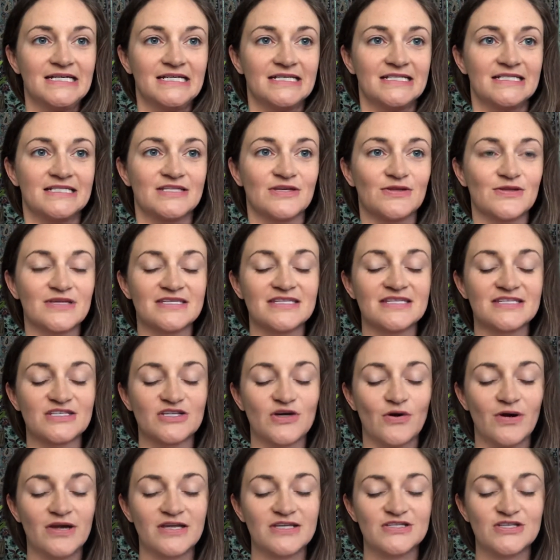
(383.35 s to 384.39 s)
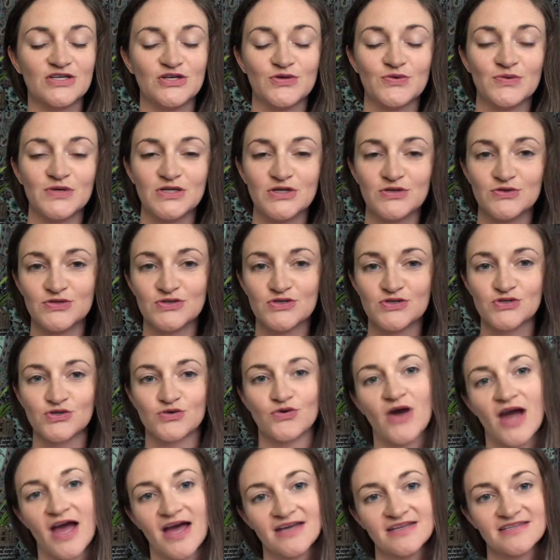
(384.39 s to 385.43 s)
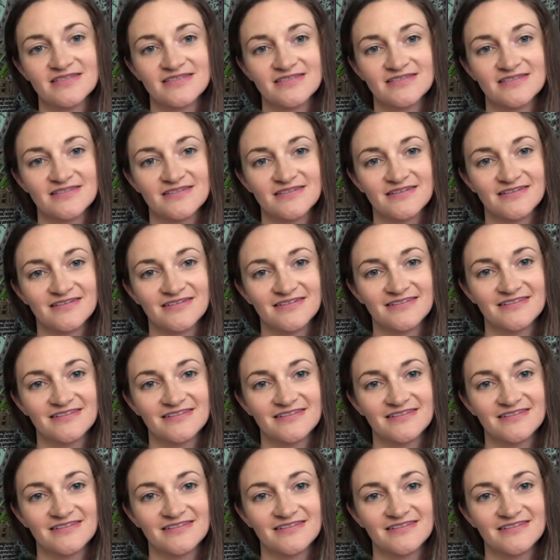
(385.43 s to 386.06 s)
So this is going to reduce stress.